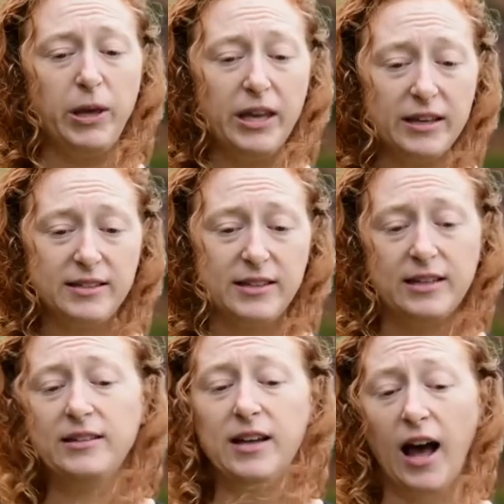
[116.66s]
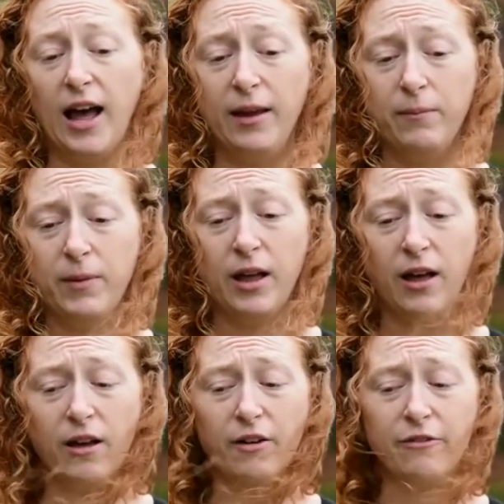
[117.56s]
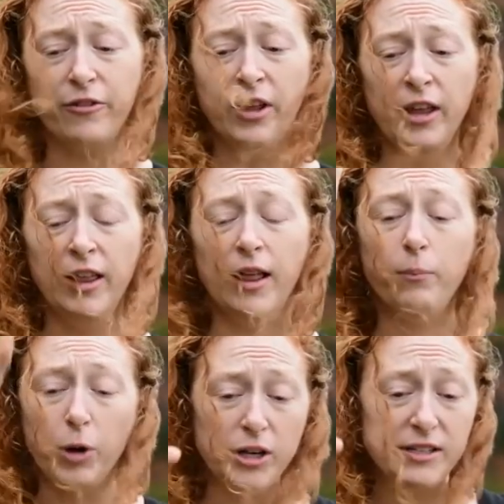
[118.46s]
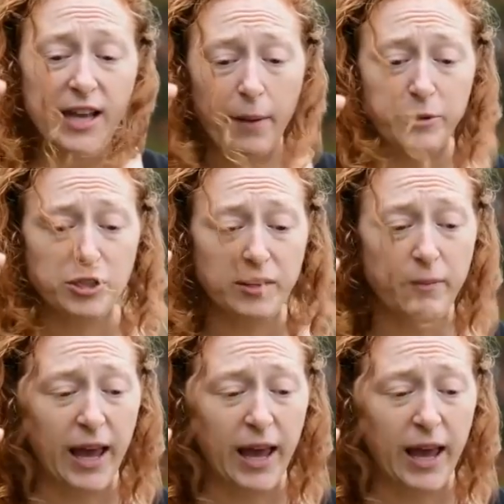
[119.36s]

piece in time of a bird is captured in